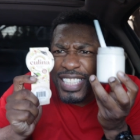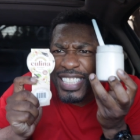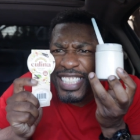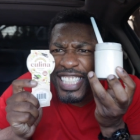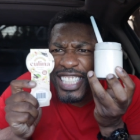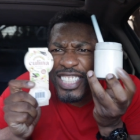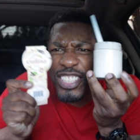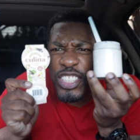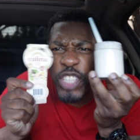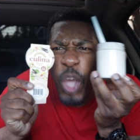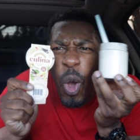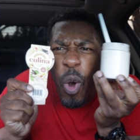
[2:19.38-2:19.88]
This
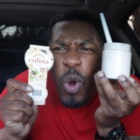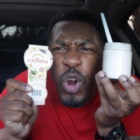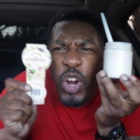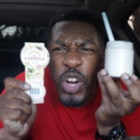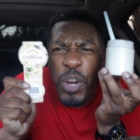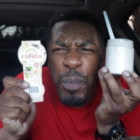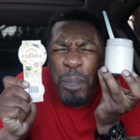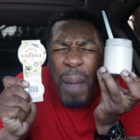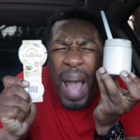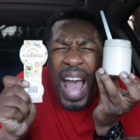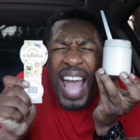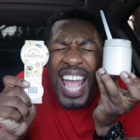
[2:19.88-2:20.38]
is
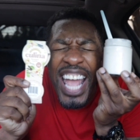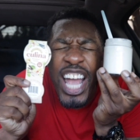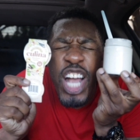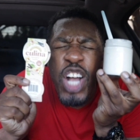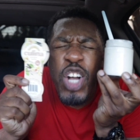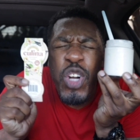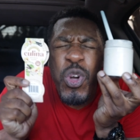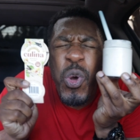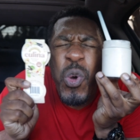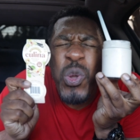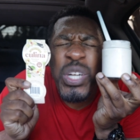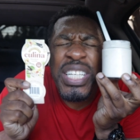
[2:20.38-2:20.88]
yogurt by
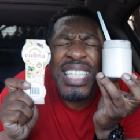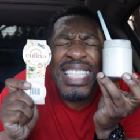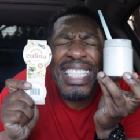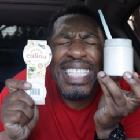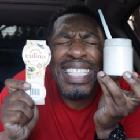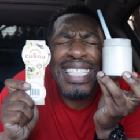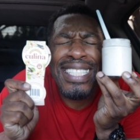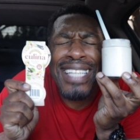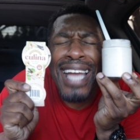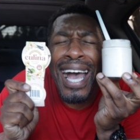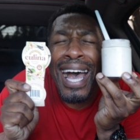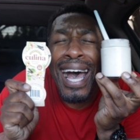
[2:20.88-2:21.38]

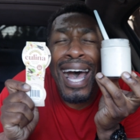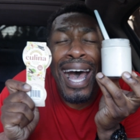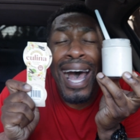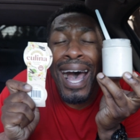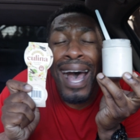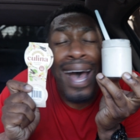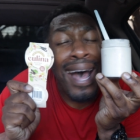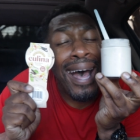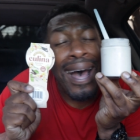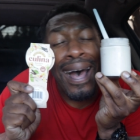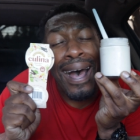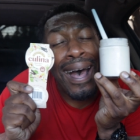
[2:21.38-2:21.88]

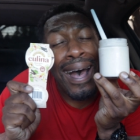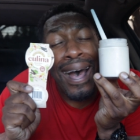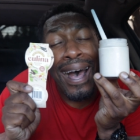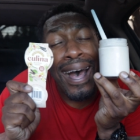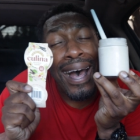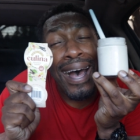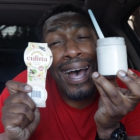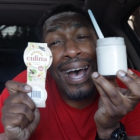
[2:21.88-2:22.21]
Culina.